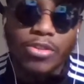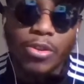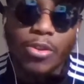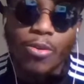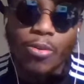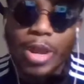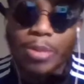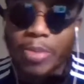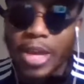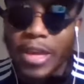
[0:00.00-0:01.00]
to go
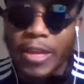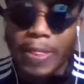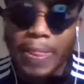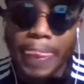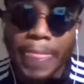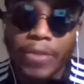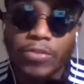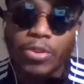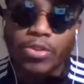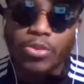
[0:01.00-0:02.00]
right back
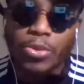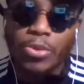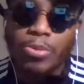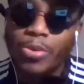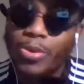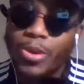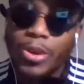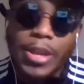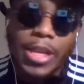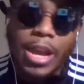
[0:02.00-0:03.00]
to the drawing board.